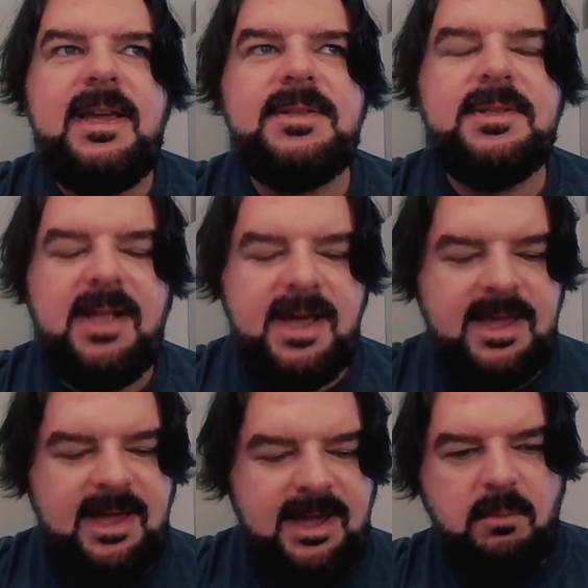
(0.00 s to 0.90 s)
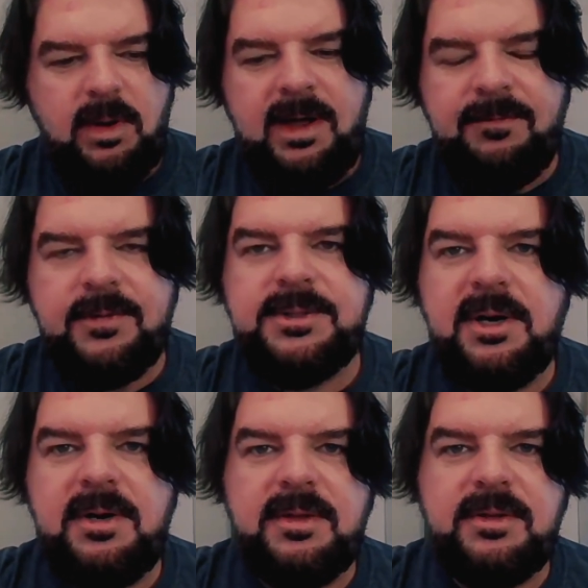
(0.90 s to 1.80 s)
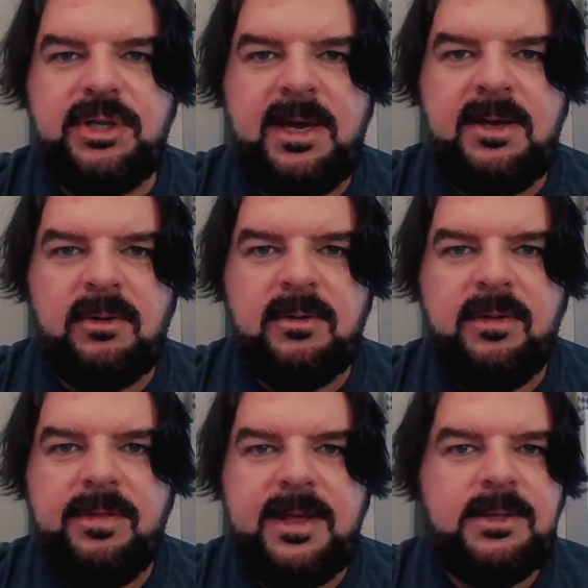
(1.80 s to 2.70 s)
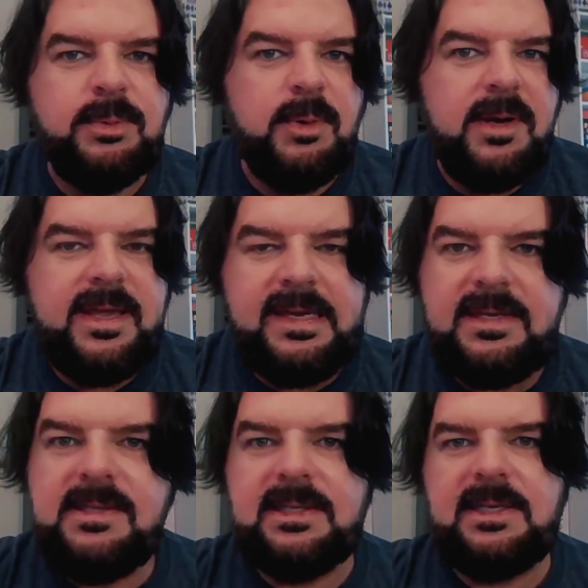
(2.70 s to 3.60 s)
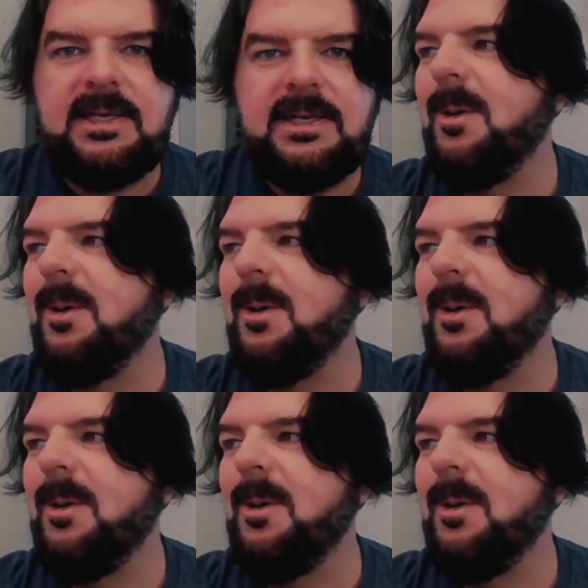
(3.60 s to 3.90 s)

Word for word: it's like when I first started the channel, things were easy.